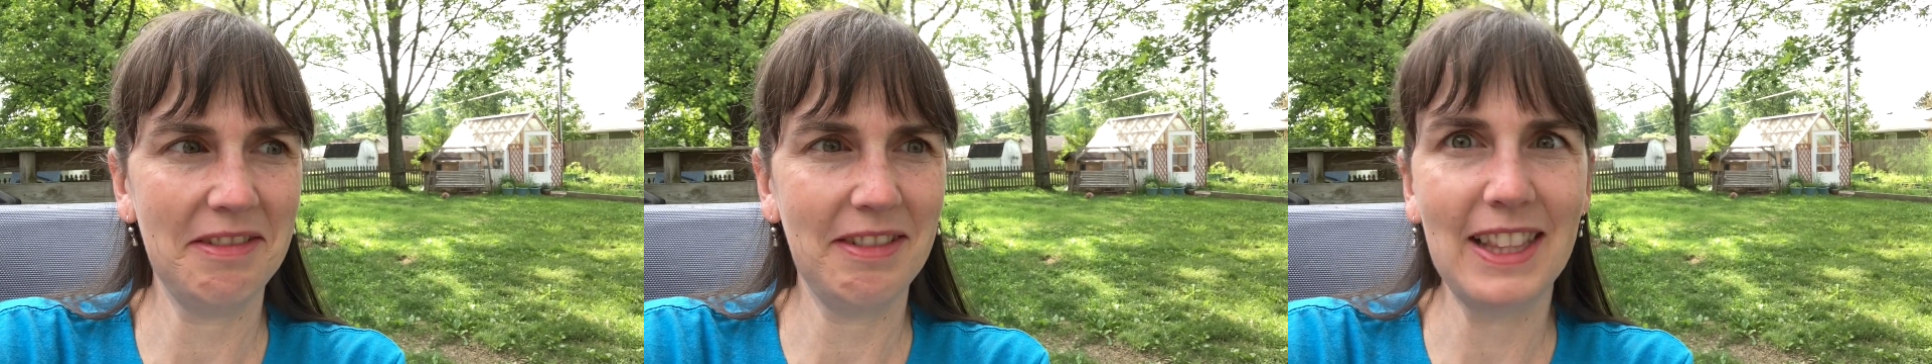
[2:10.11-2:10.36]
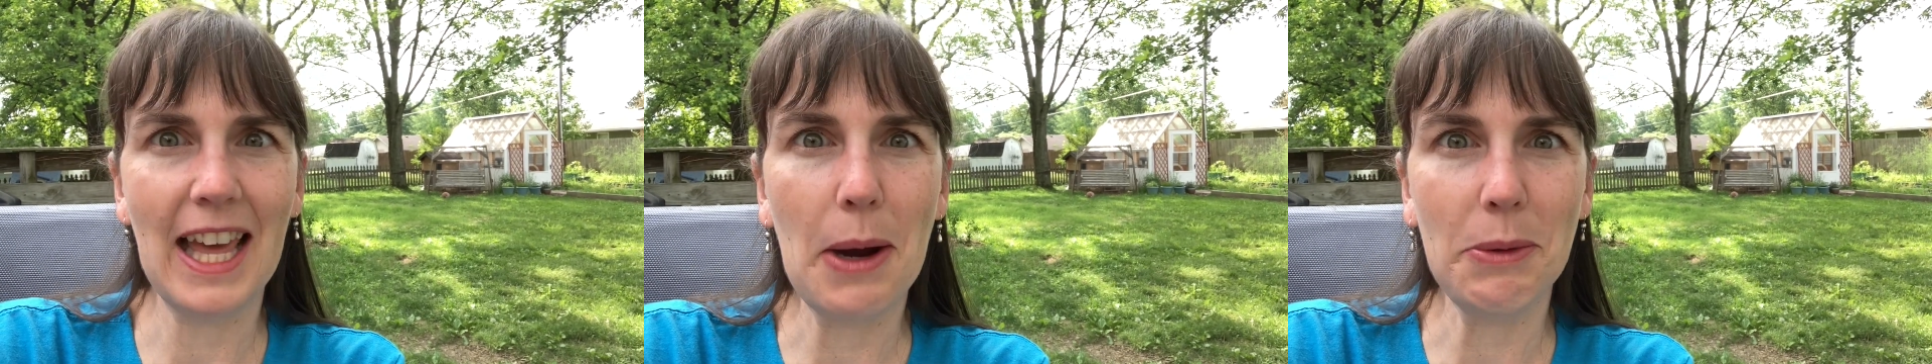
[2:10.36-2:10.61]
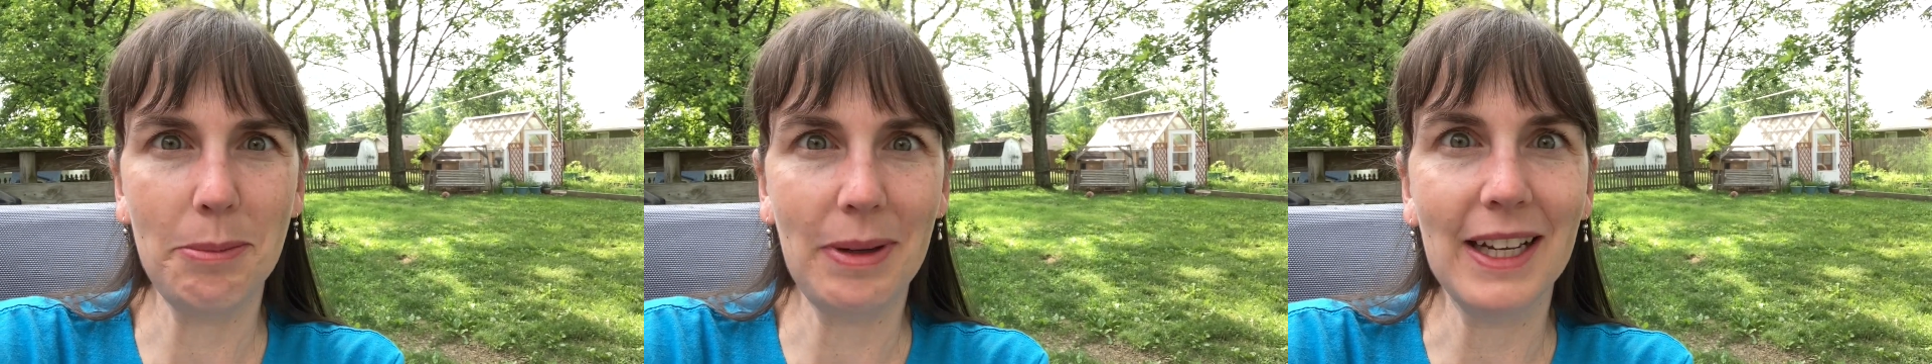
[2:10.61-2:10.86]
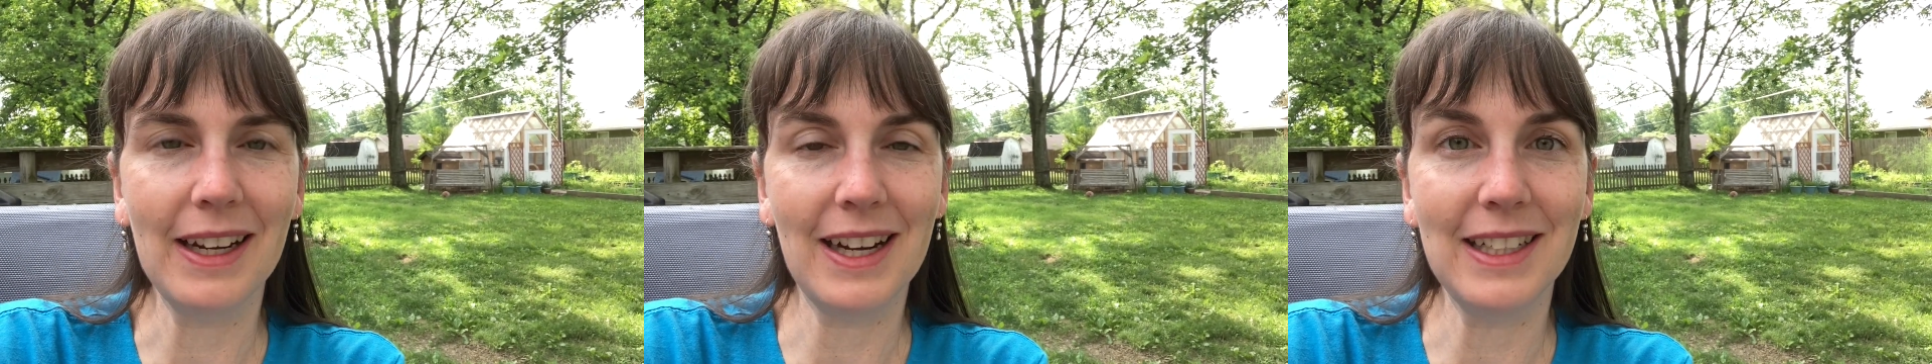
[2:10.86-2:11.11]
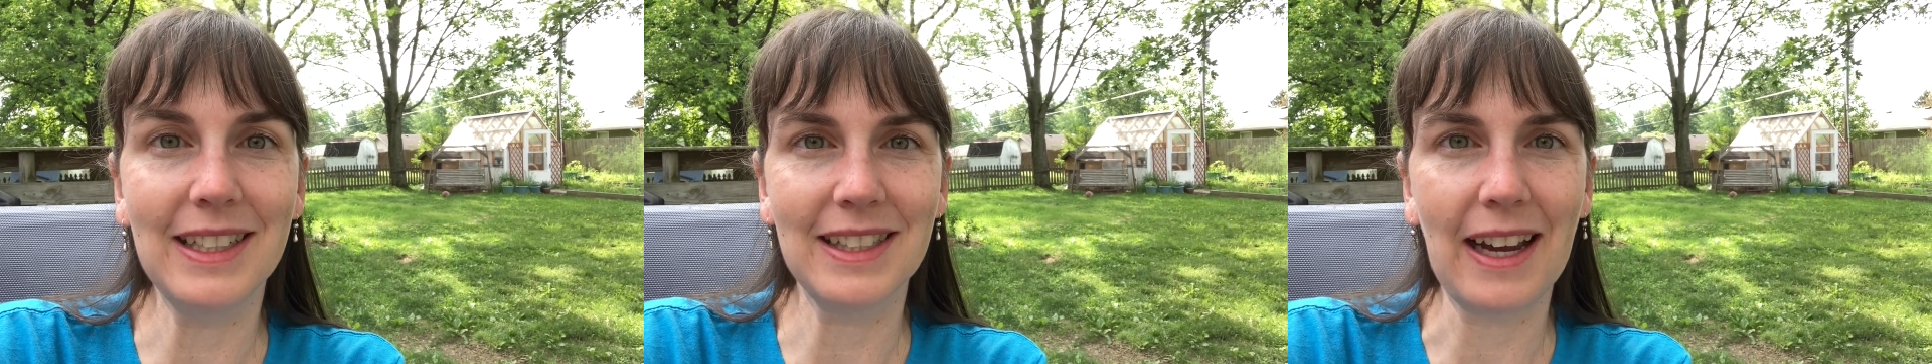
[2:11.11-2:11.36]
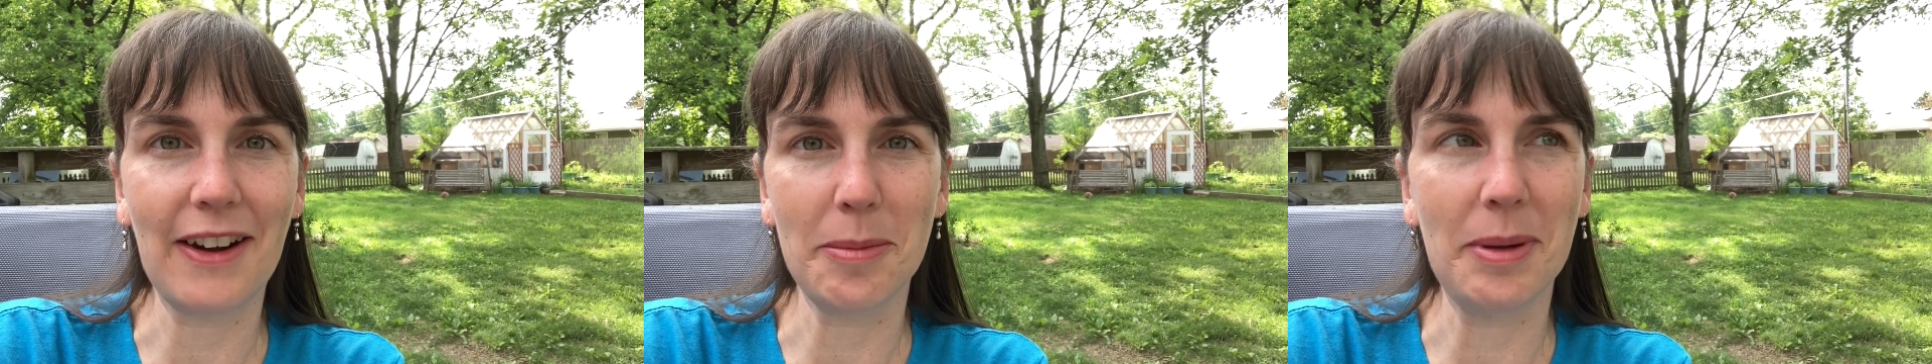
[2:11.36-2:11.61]
that would be an
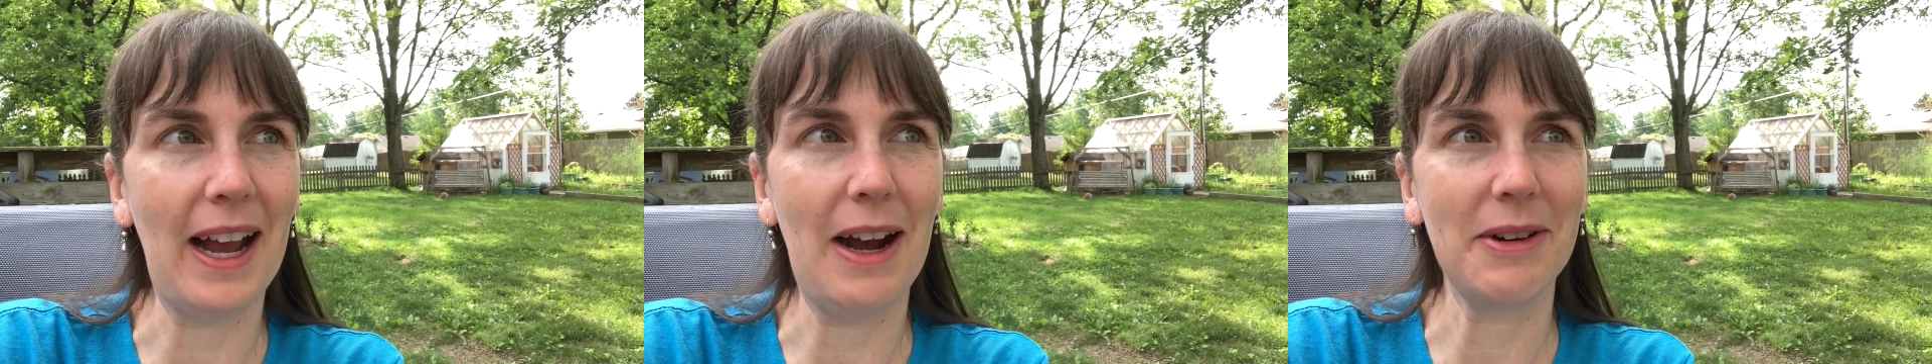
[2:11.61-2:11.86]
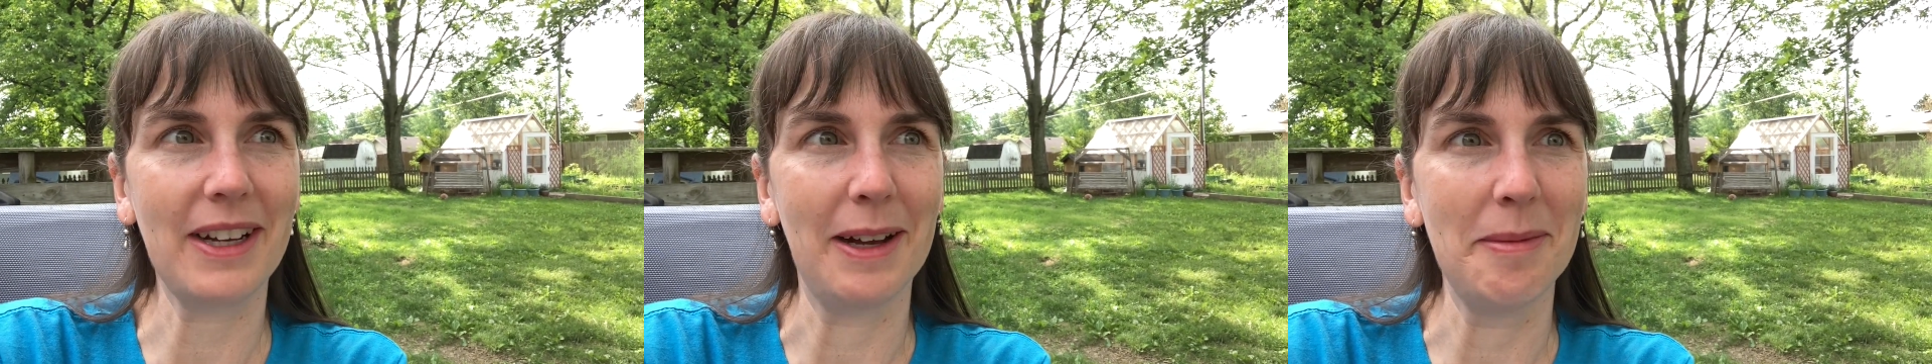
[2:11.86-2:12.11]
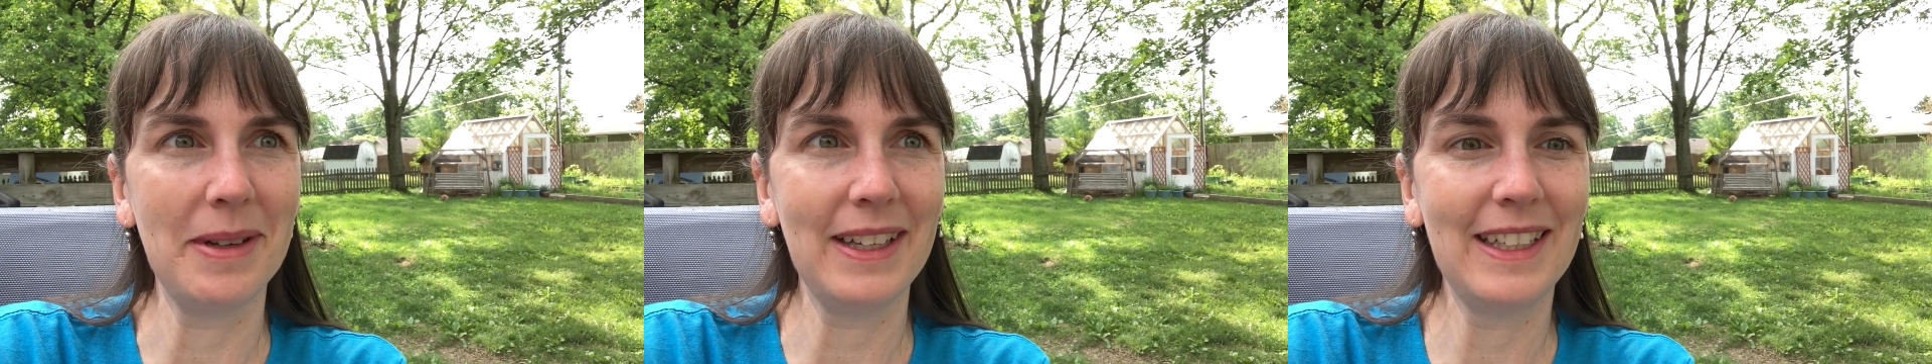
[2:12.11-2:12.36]
undesirable outcome.